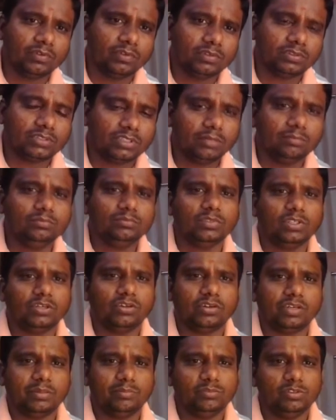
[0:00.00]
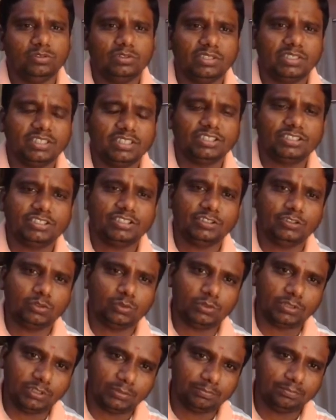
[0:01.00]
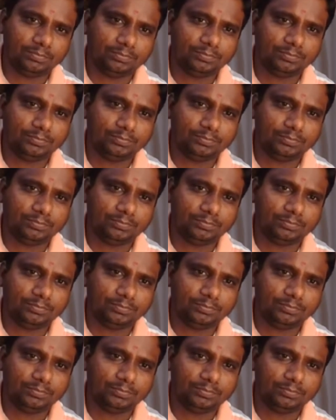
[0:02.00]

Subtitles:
some remuneration to him.